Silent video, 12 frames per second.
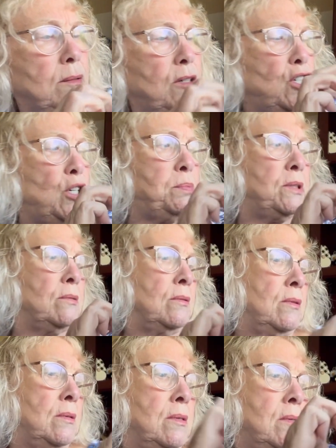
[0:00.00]
Oops.
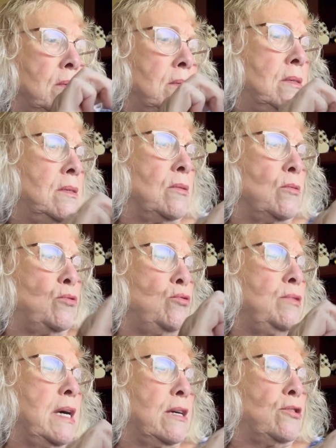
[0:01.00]
Don't
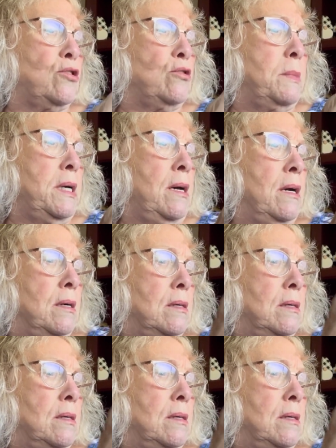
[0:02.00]
do that to me.